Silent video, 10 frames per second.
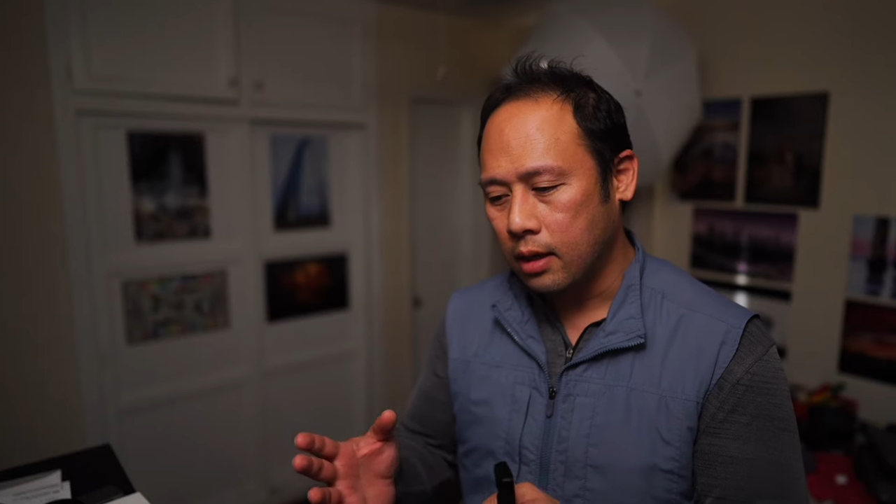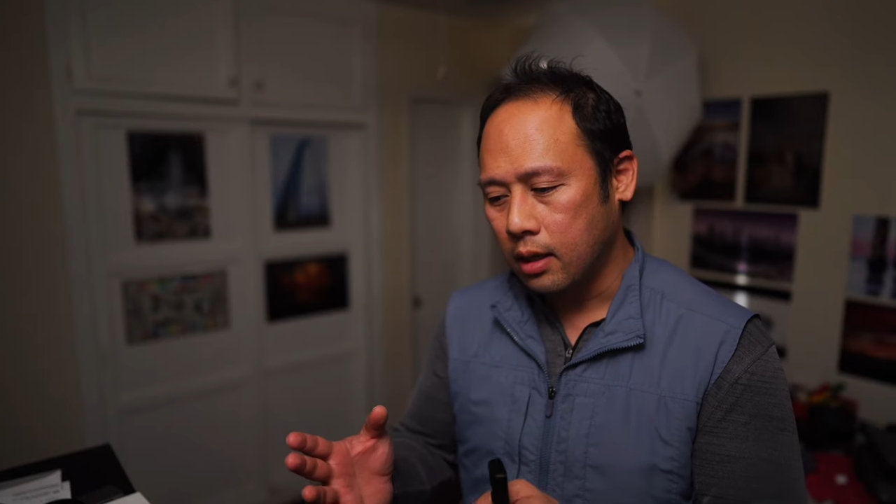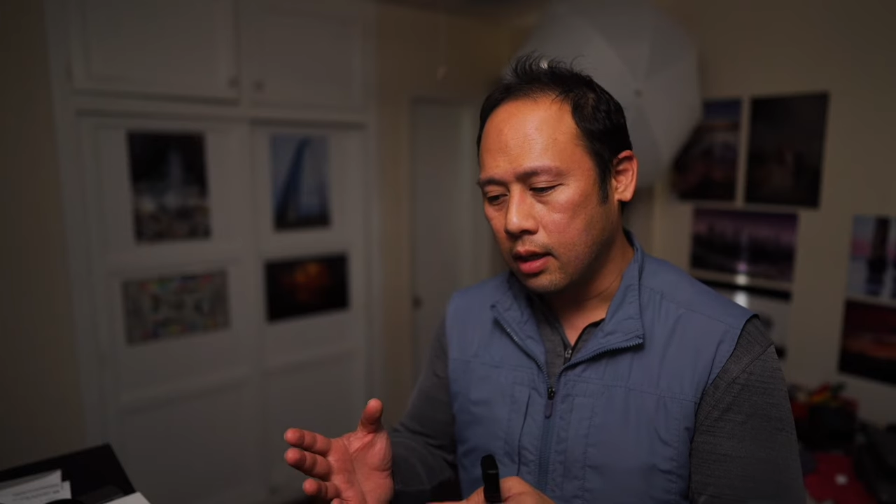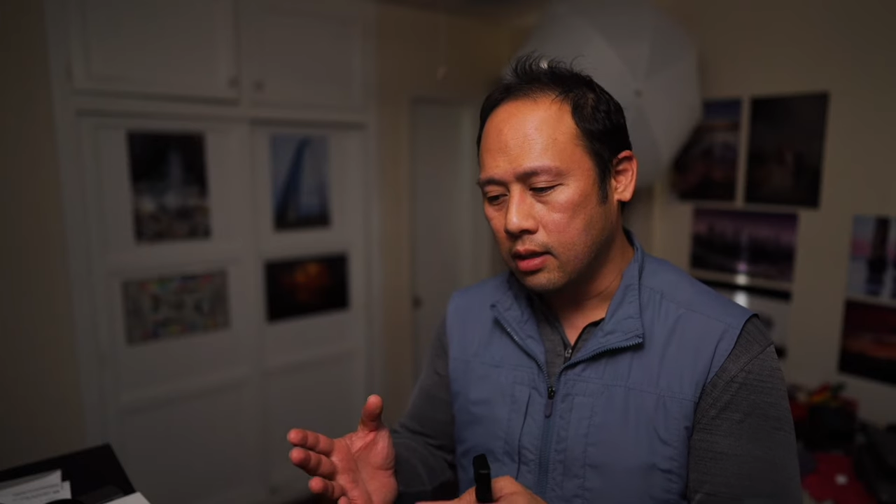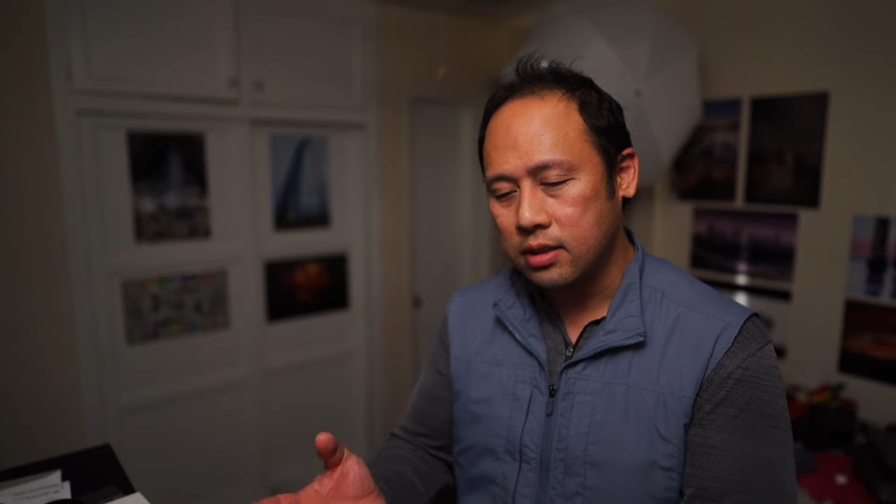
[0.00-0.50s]

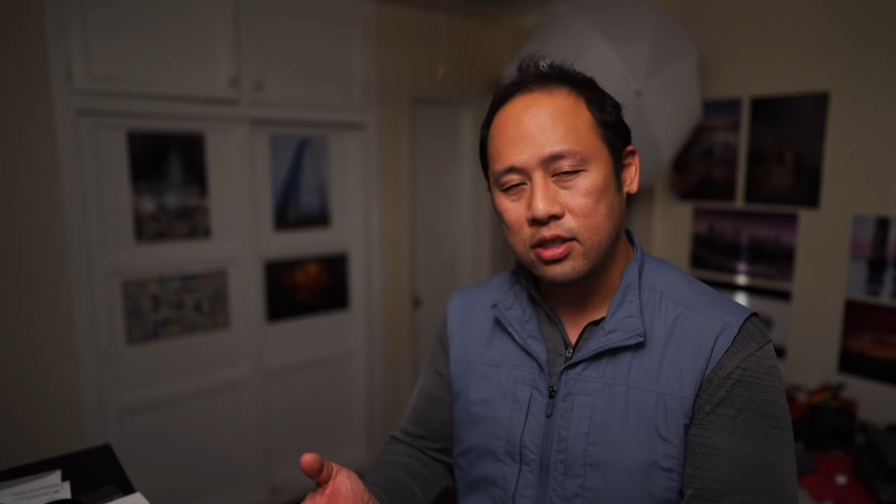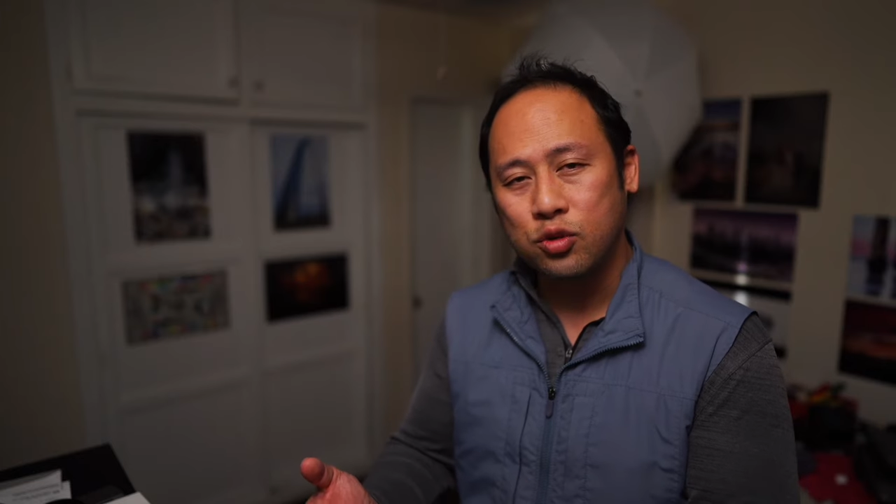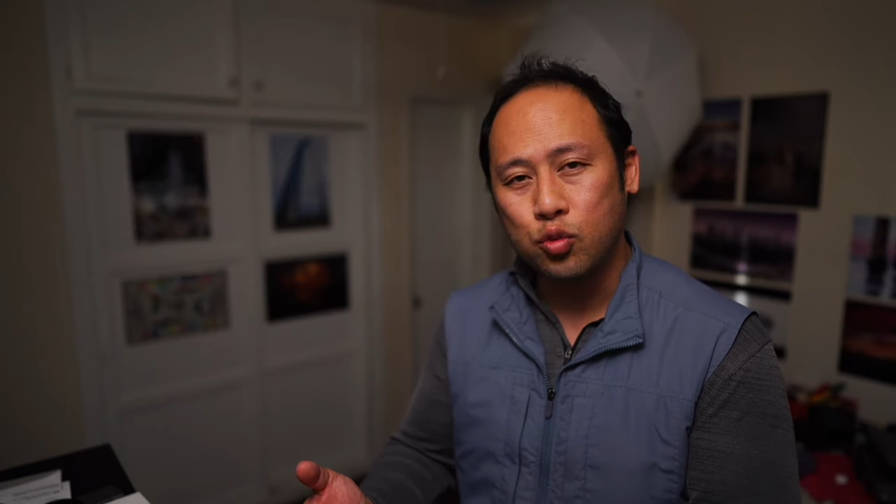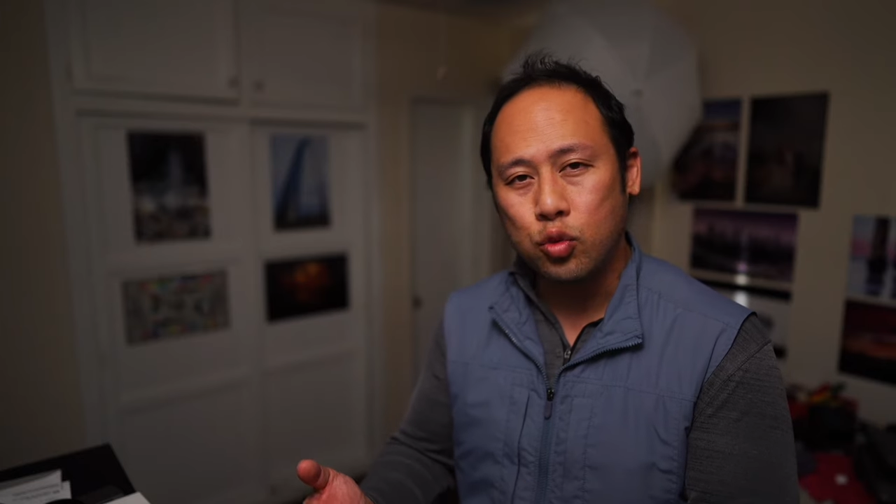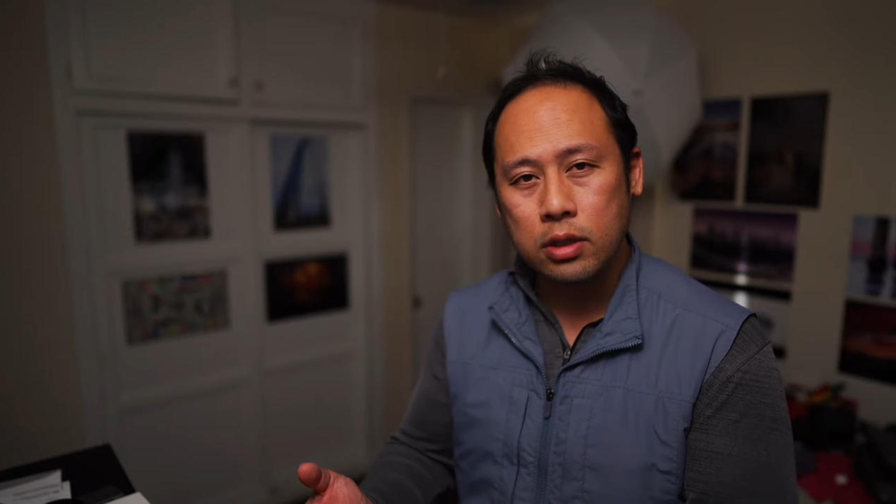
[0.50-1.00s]
It's just
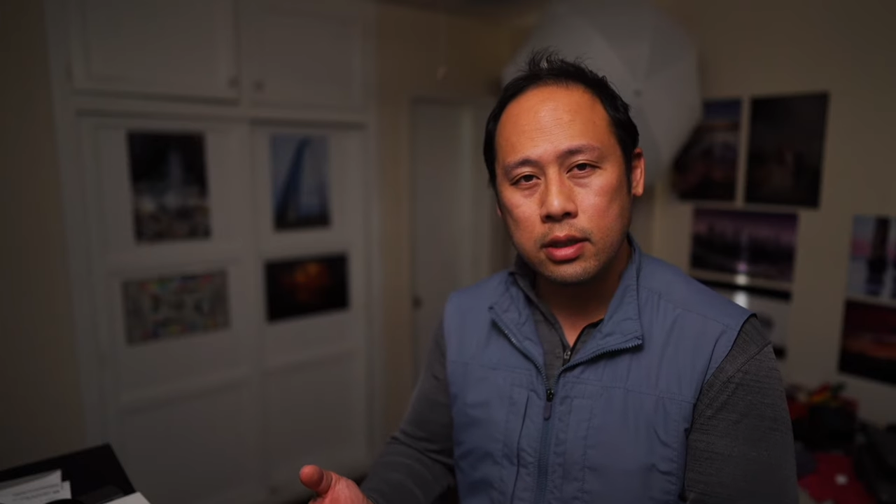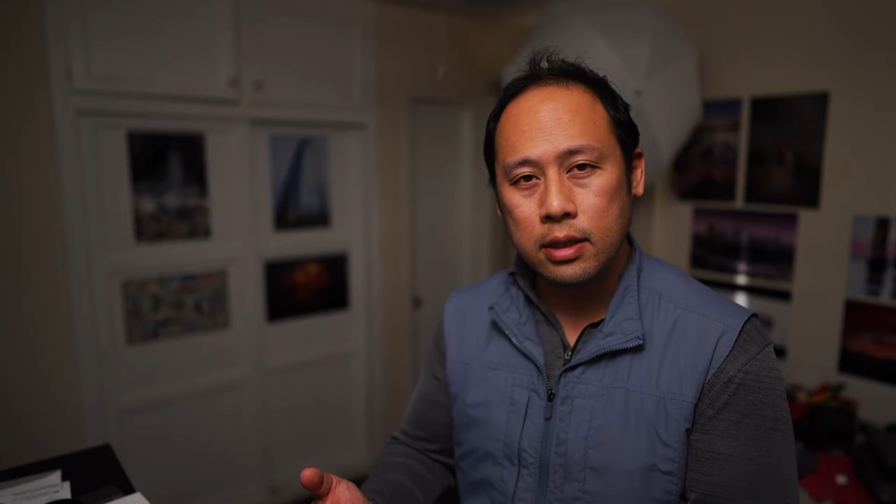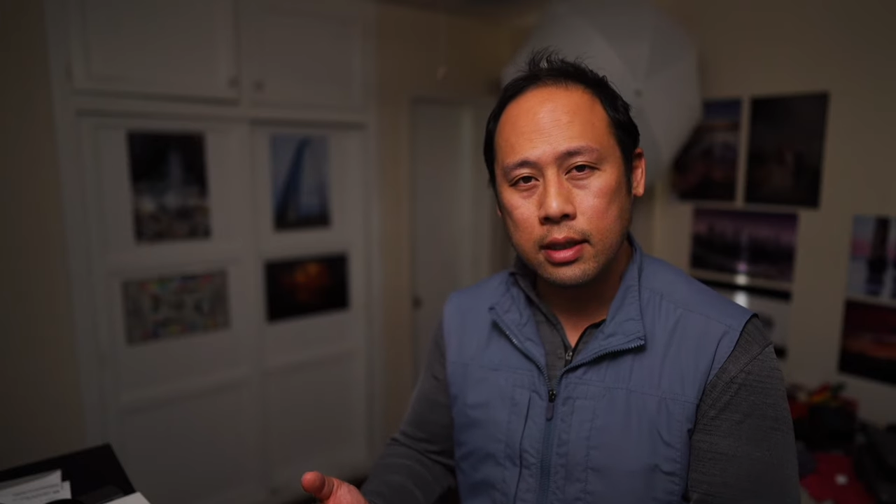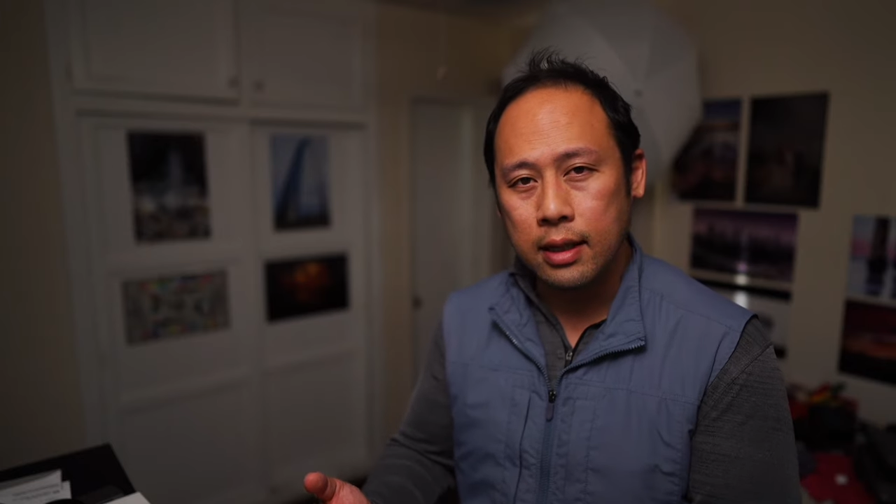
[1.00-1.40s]
really